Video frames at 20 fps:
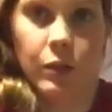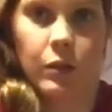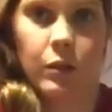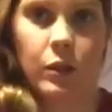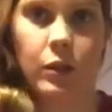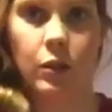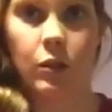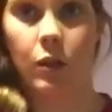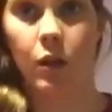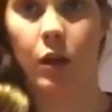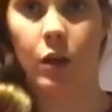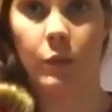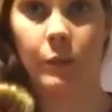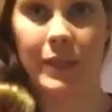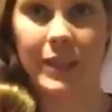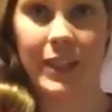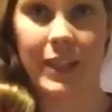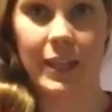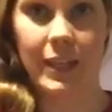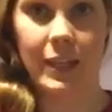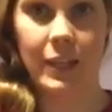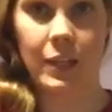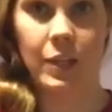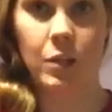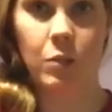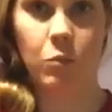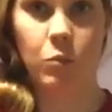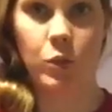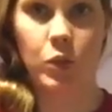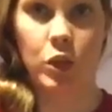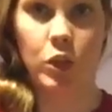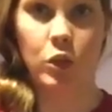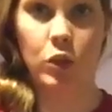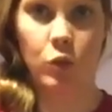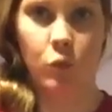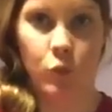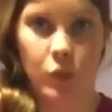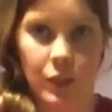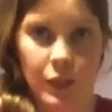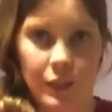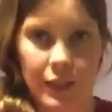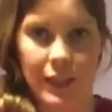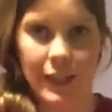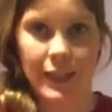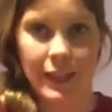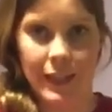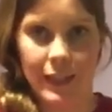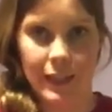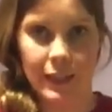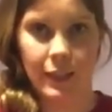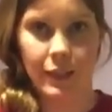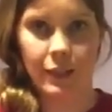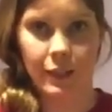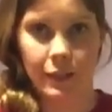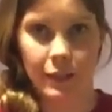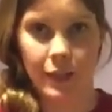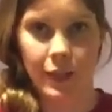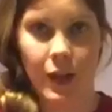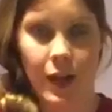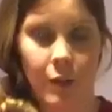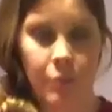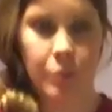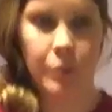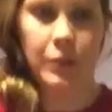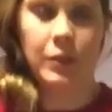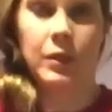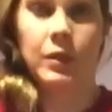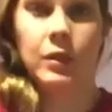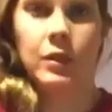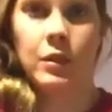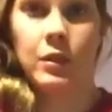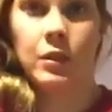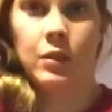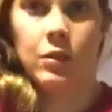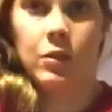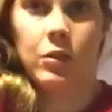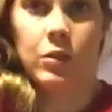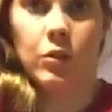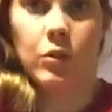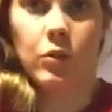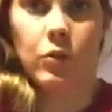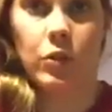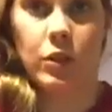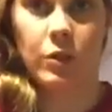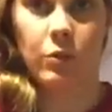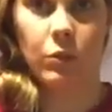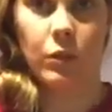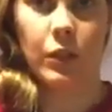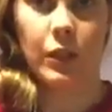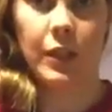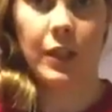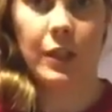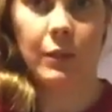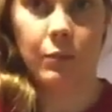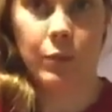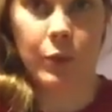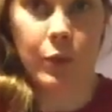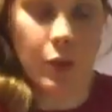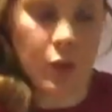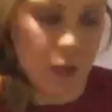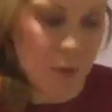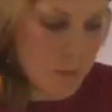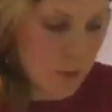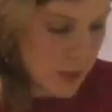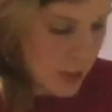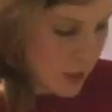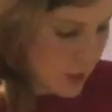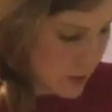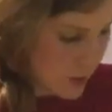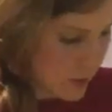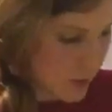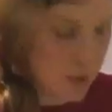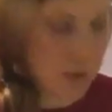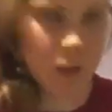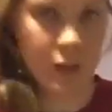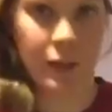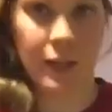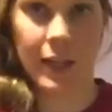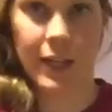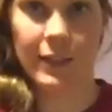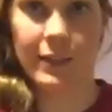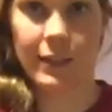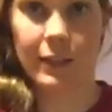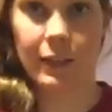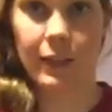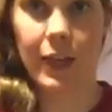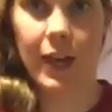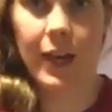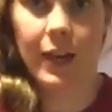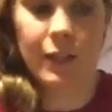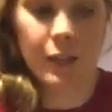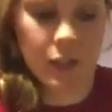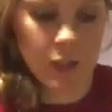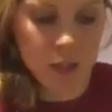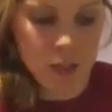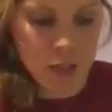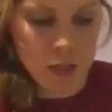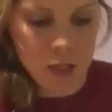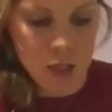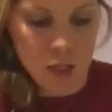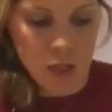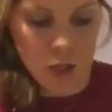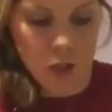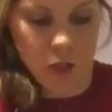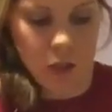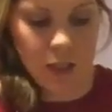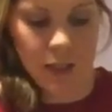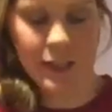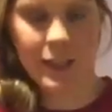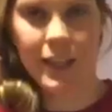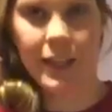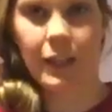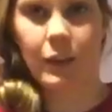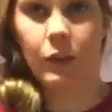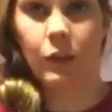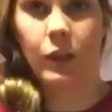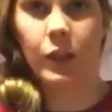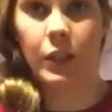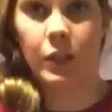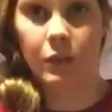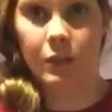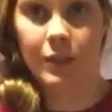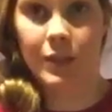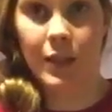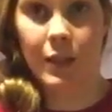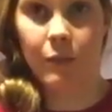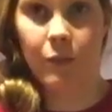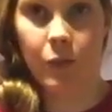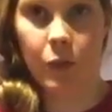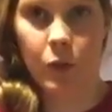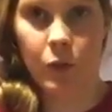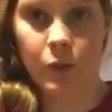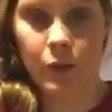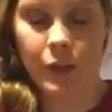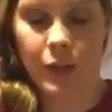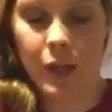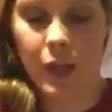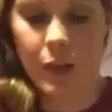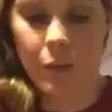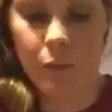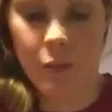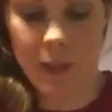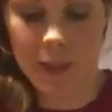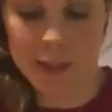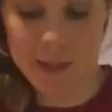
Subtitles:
your arms in, but you don't want to lean on top. So you just want to keep your arms nice and locked. You're going to take a little step forward, not a big